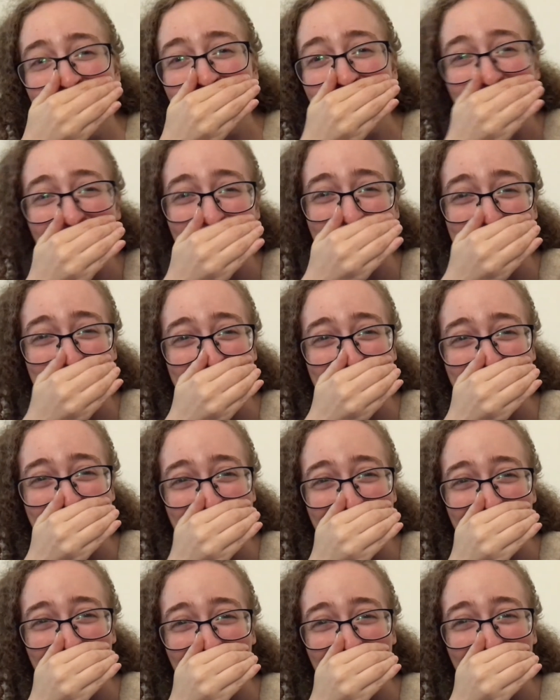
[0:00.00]
I'm gonna
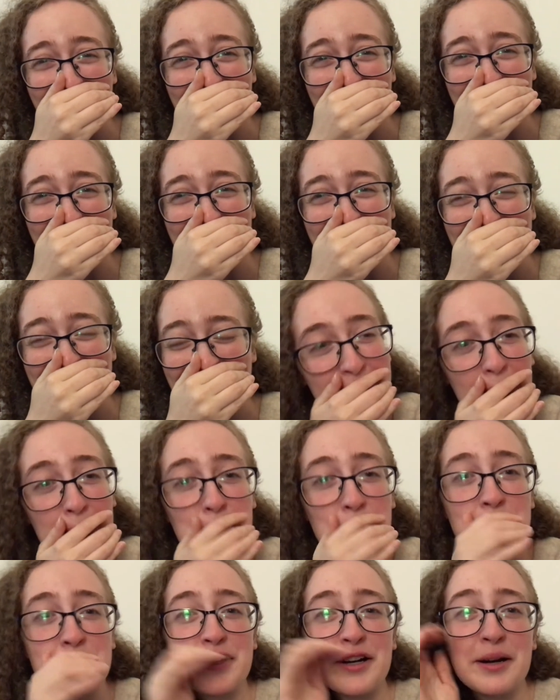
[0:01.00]
cry! I
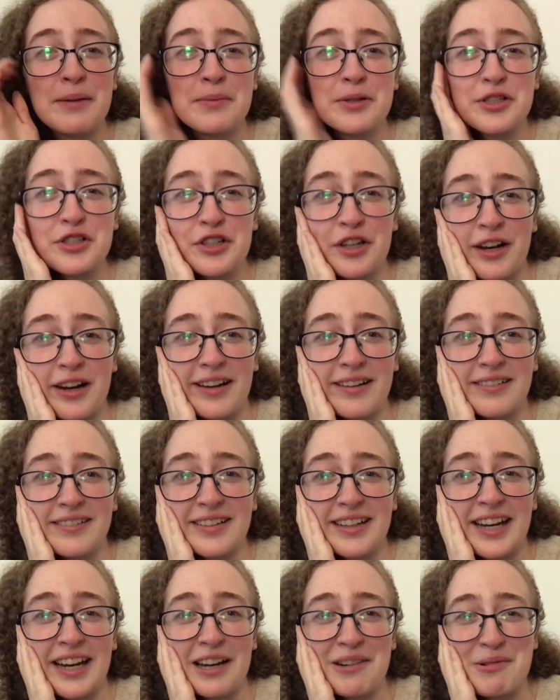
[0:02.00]
wonder how much crying on
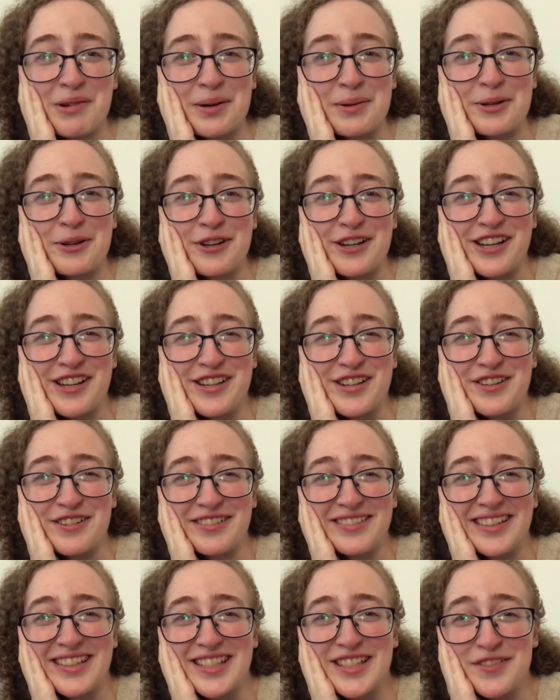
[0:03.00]
camera I'm going to do in
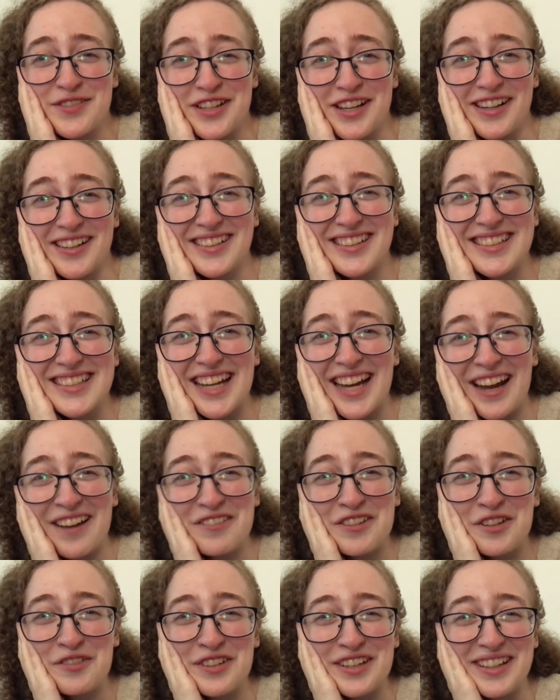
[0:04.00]
this vlog, because I have
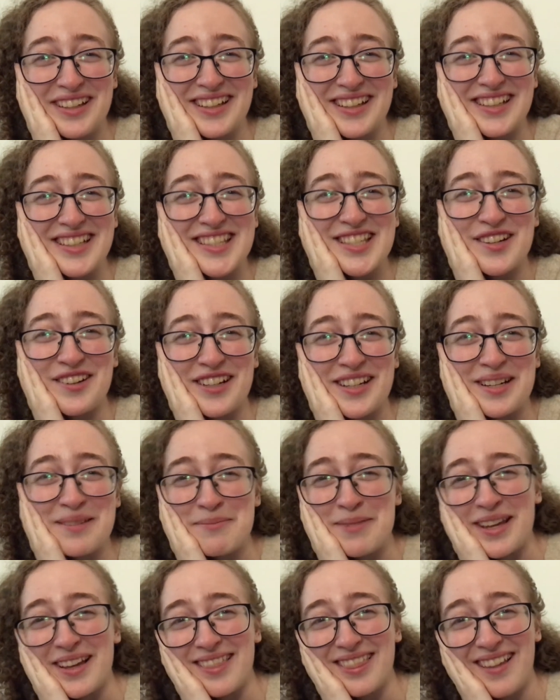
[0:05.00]
the feeling it's going to
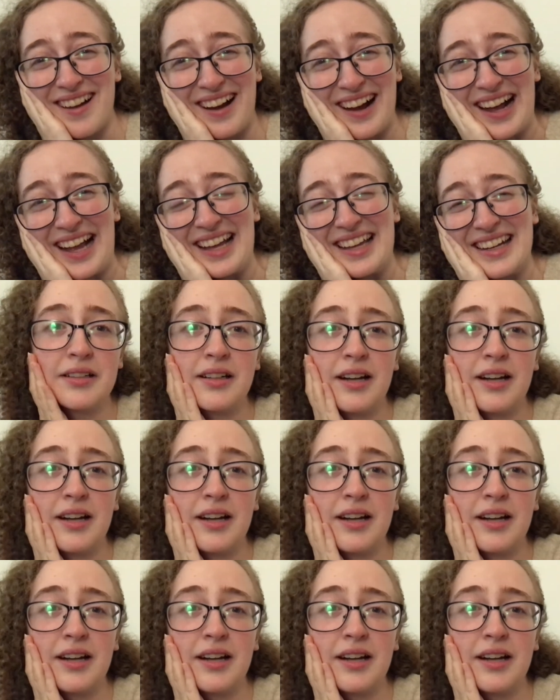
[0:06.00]
be a lot.